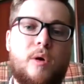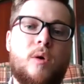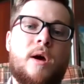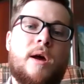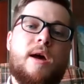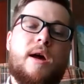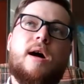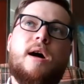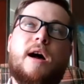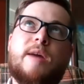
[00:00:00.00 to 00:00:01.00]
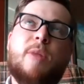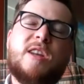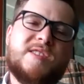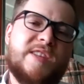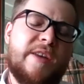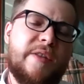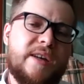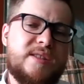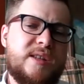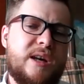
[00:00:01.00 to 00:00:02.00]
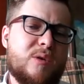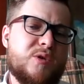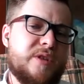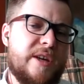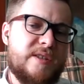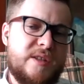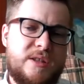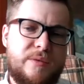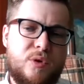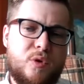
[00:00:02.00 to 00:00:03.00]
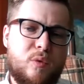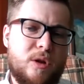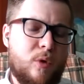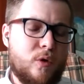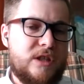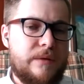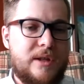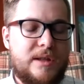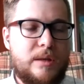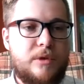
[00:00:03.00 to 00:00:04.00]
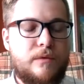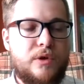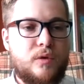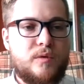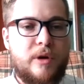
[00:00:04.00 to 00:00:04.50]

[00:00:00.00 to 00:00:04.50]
Yeah uh, I must say that our today's interview will most definitely be viewed